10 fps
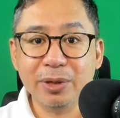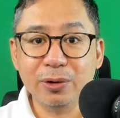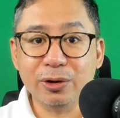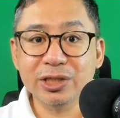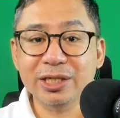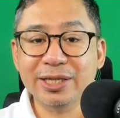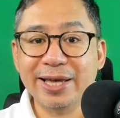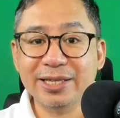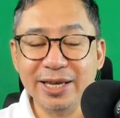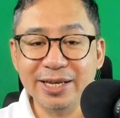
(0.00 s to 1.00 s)
because in
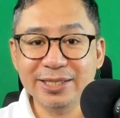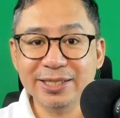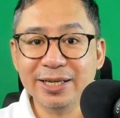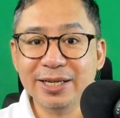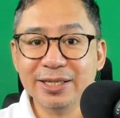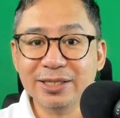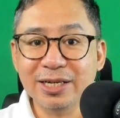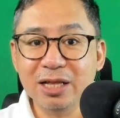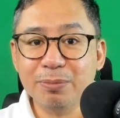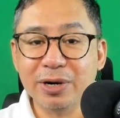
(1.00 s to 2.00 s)
that case,
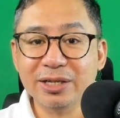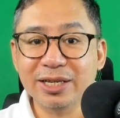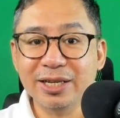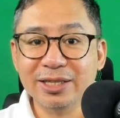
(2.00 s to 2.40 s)
the real party